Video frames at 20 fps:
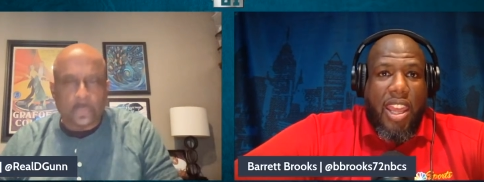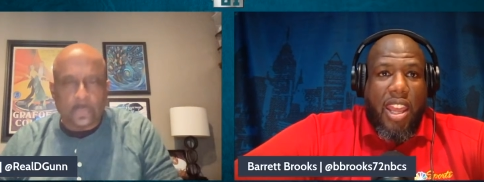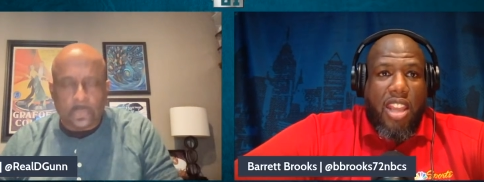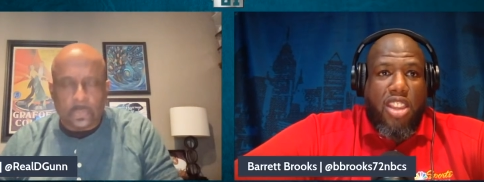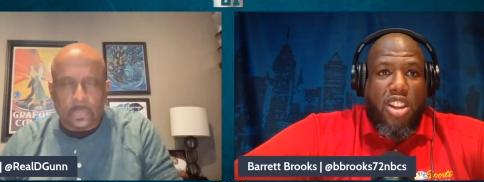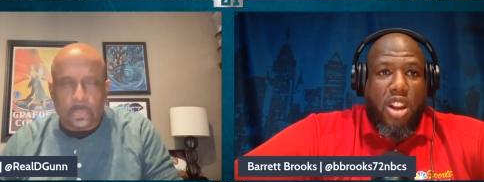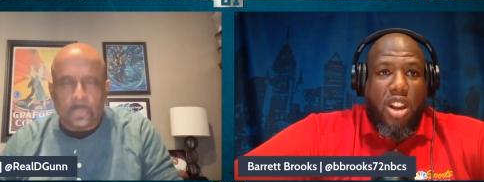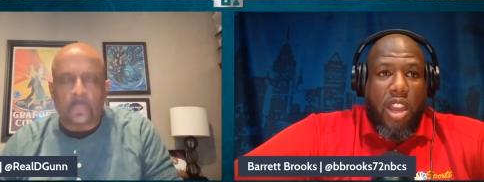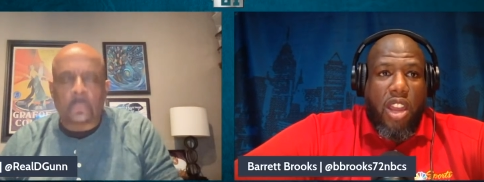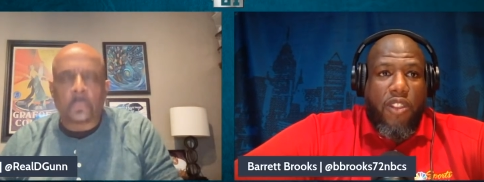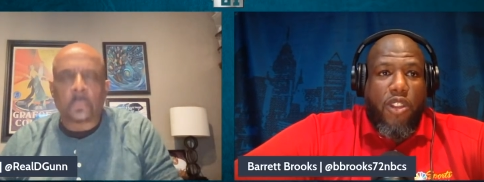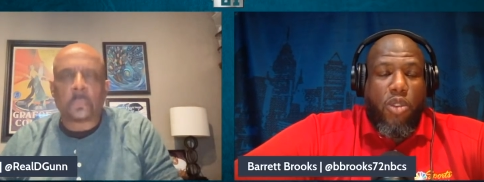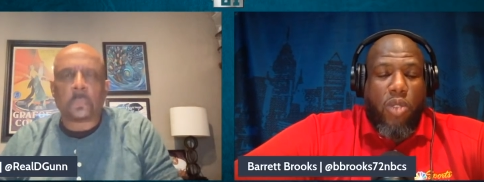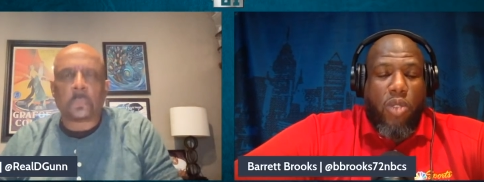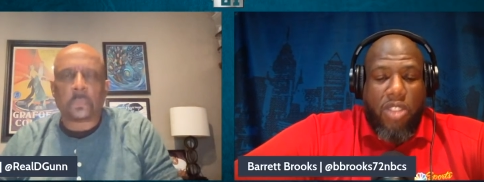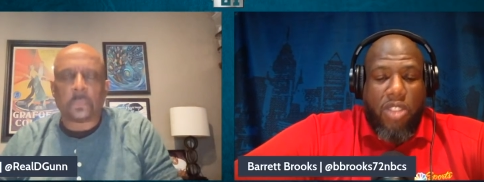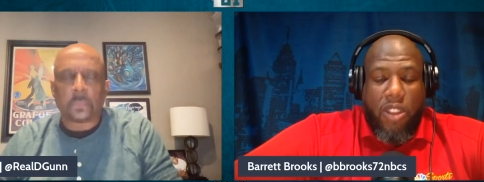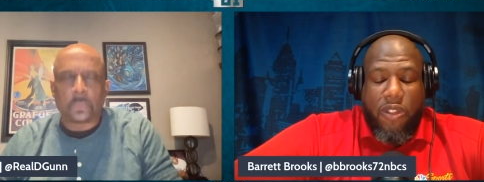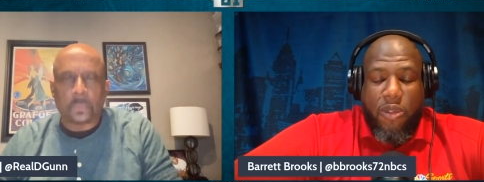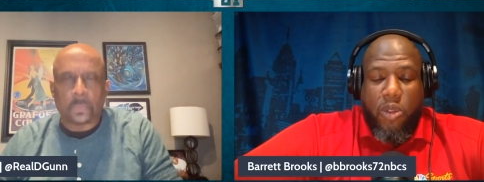Speaker 1: You know, if, it,
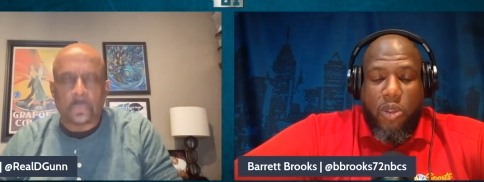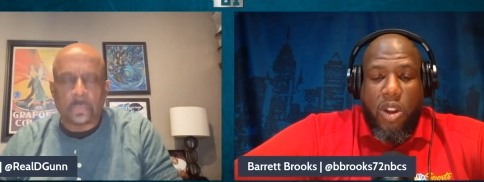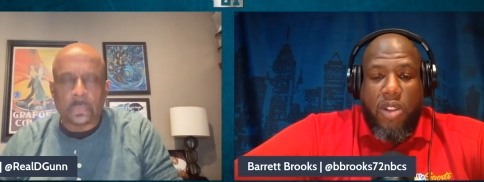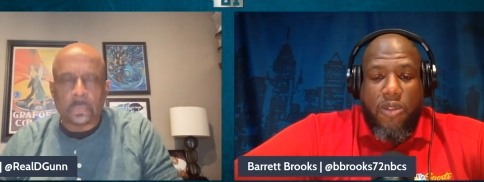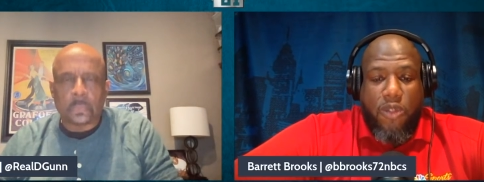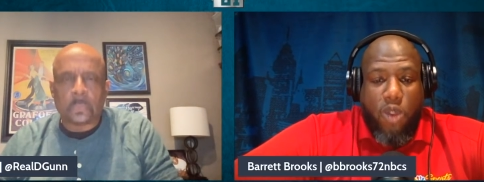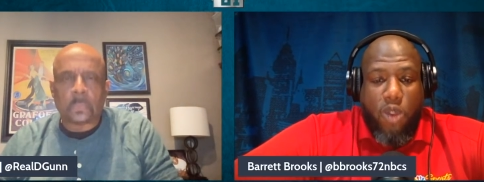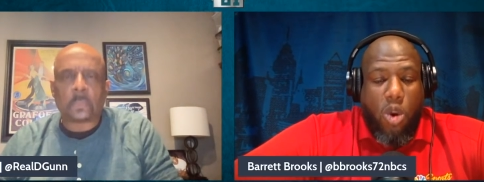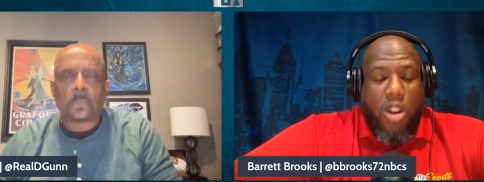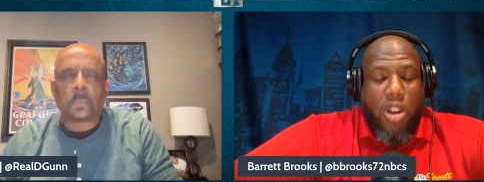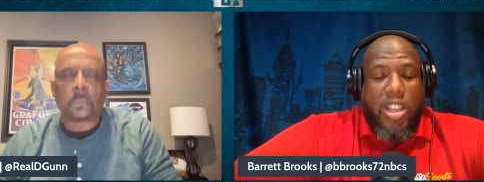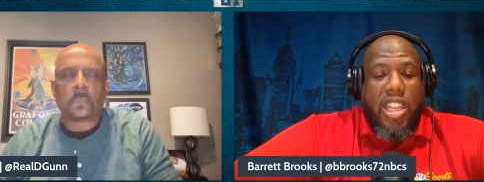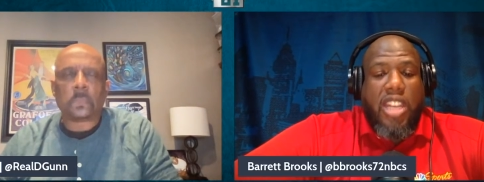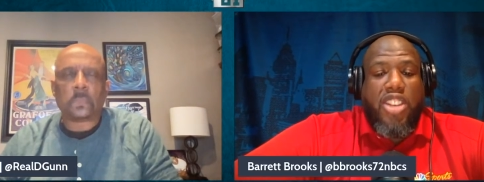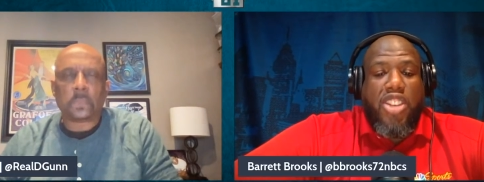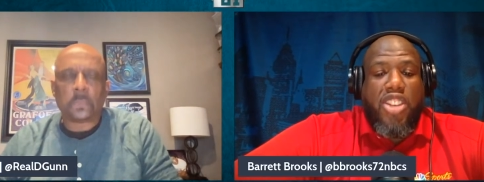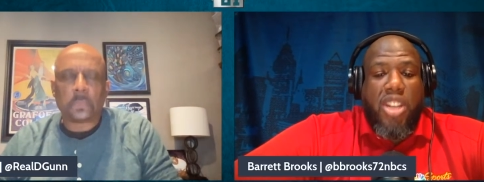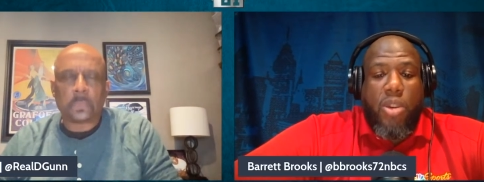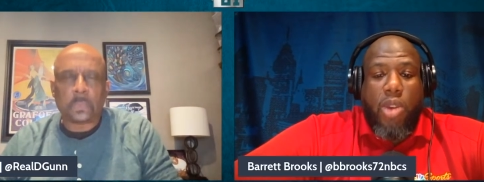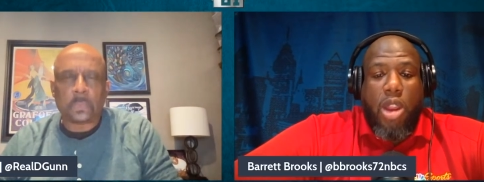if the front four
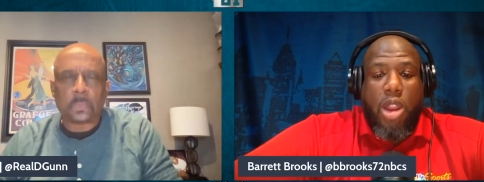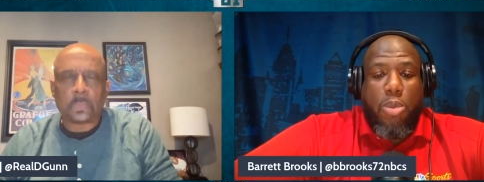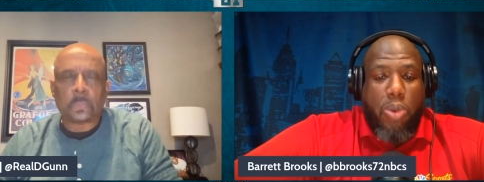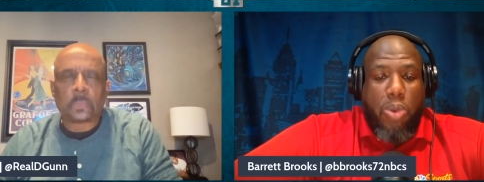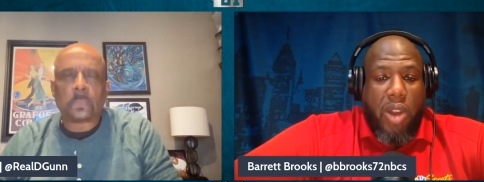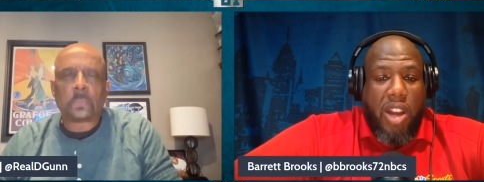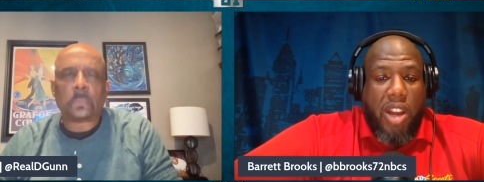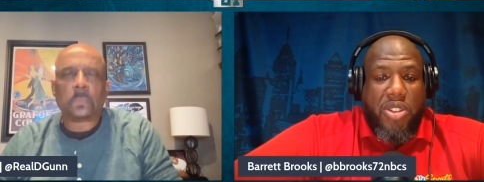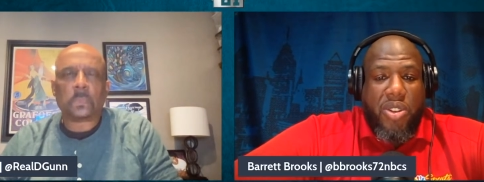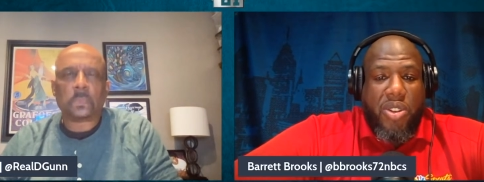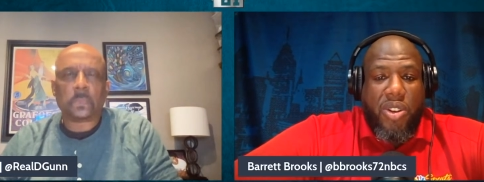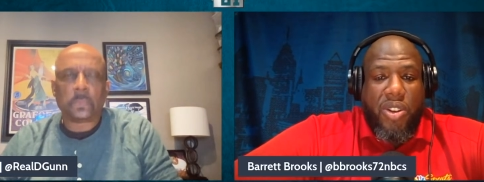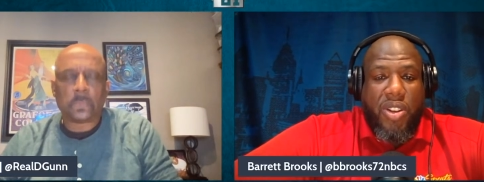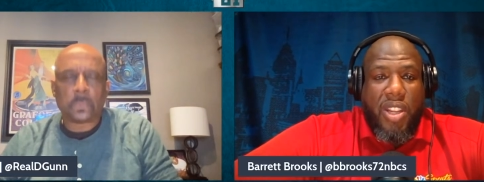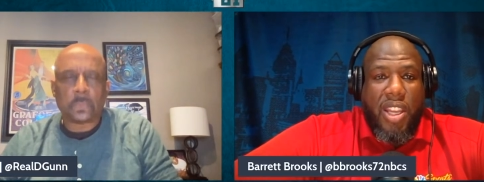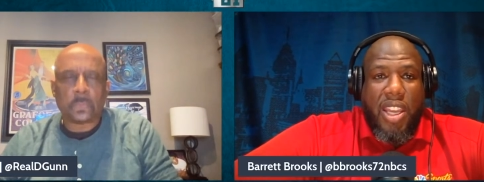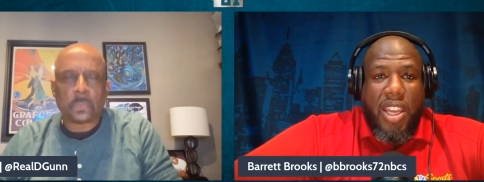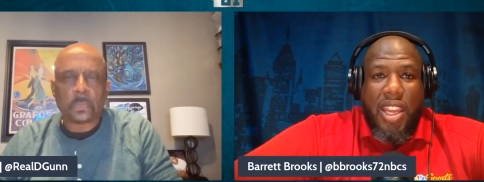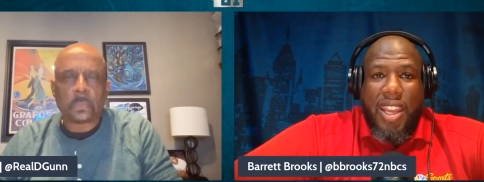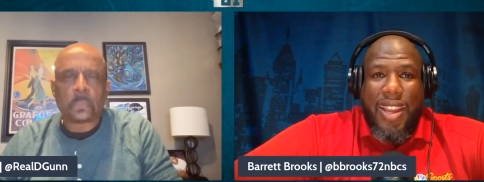didn't generate pressure,
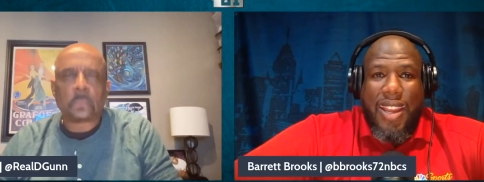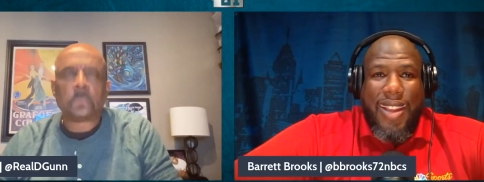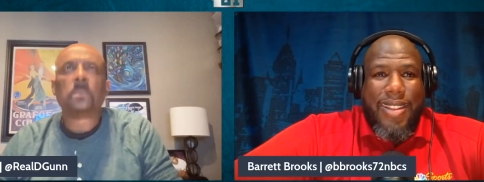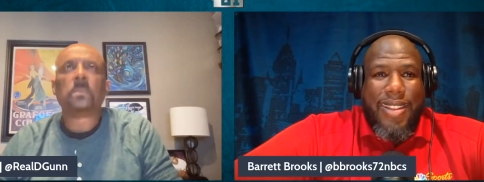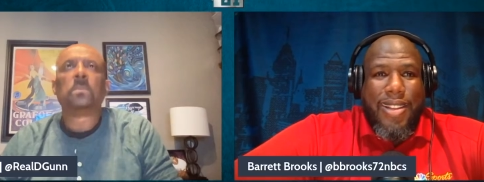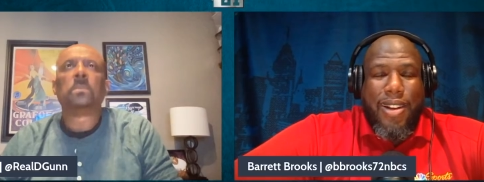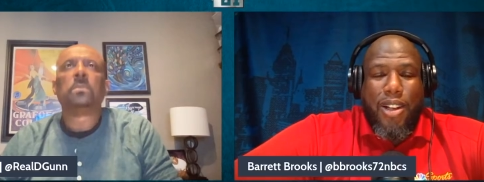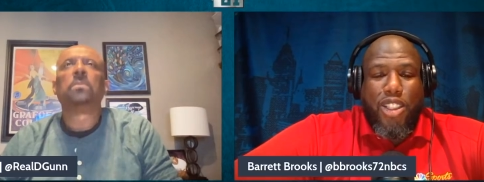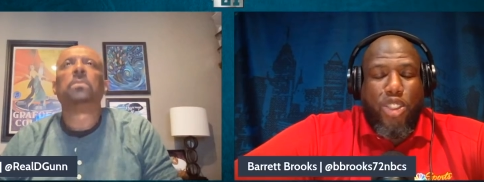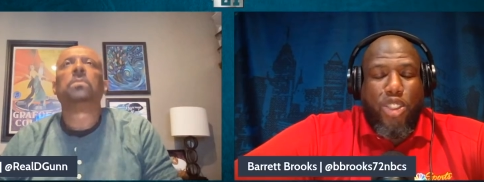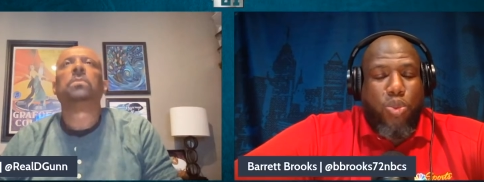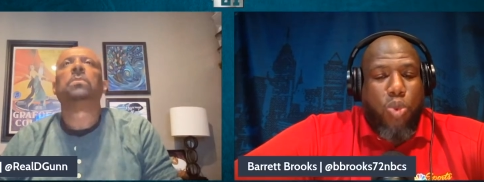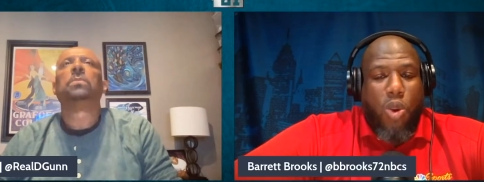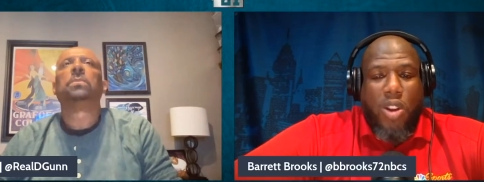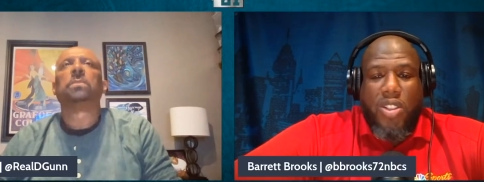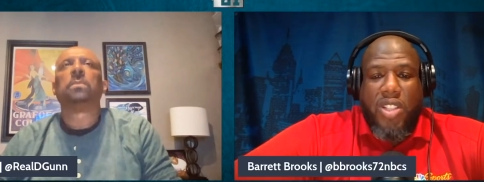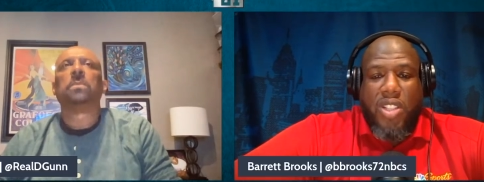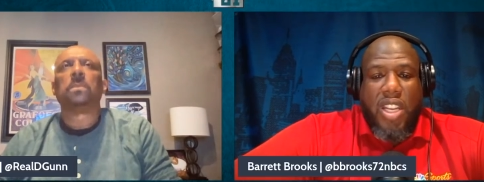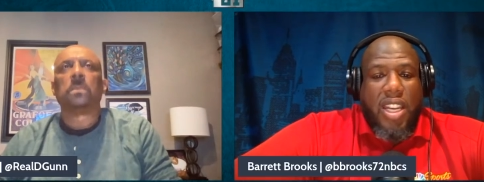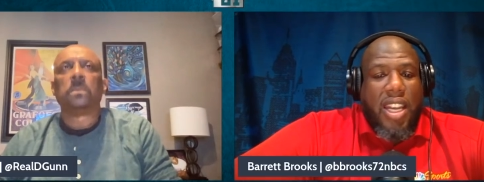you know,
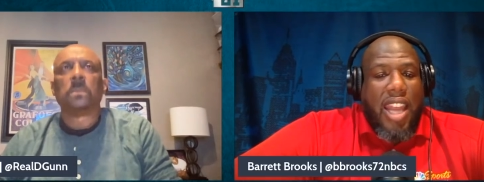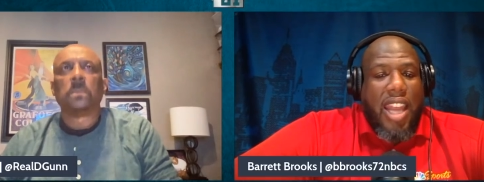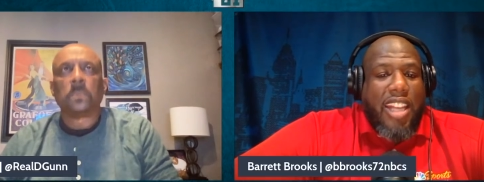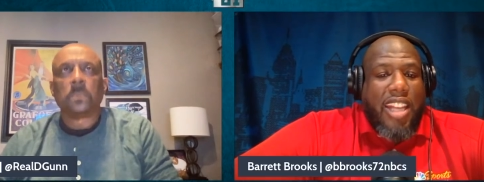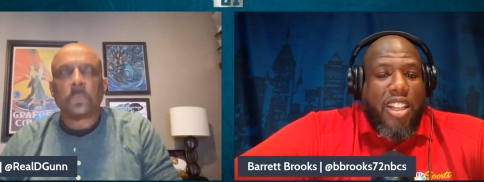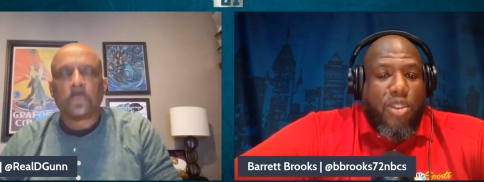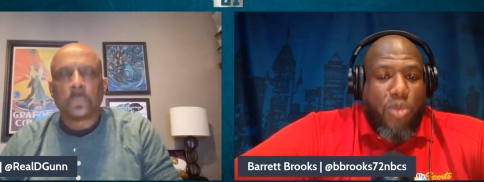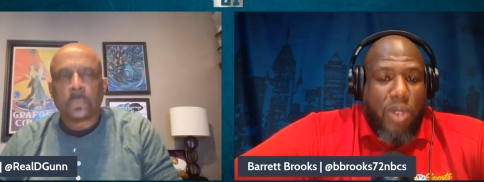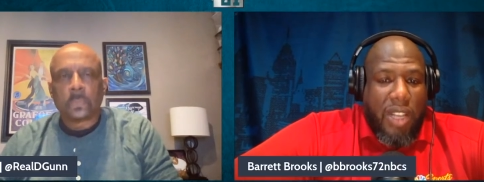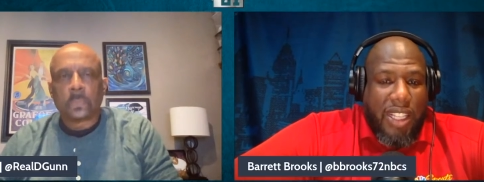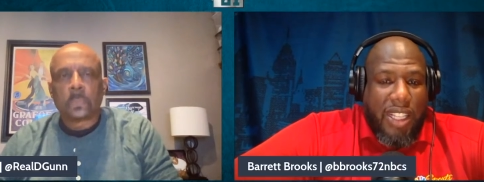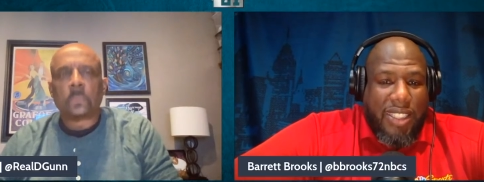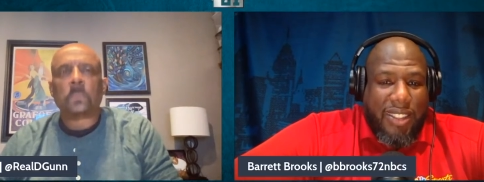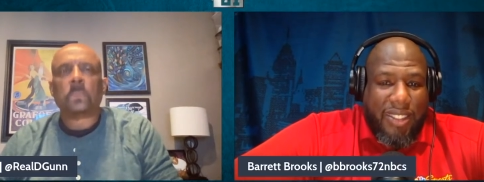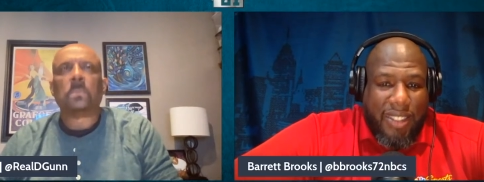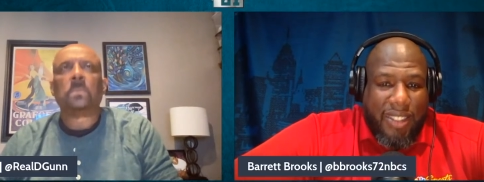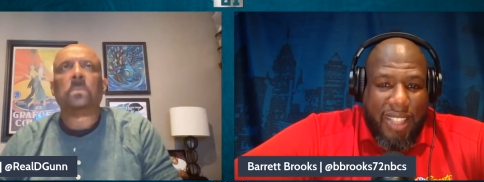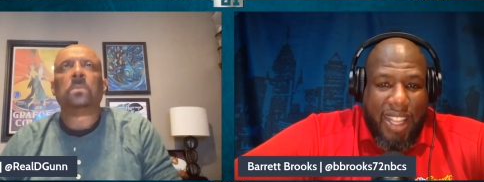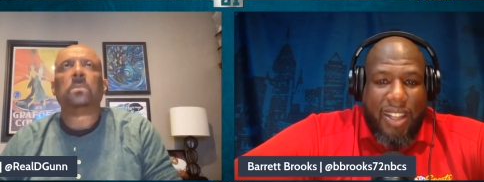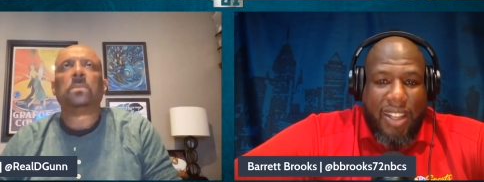Schwartz didn't like to really
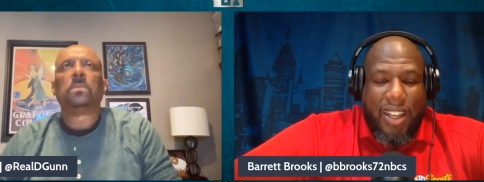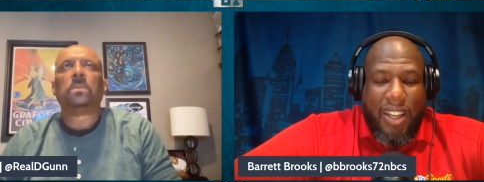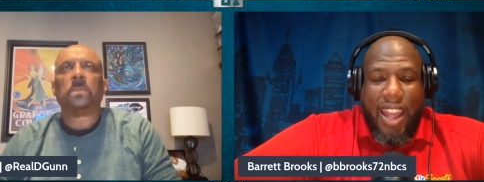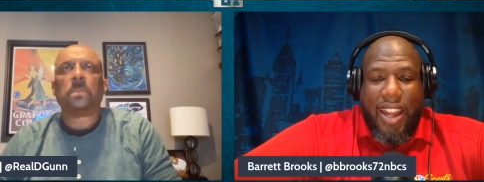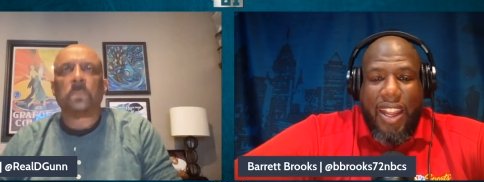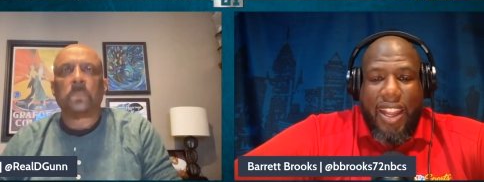send a lot of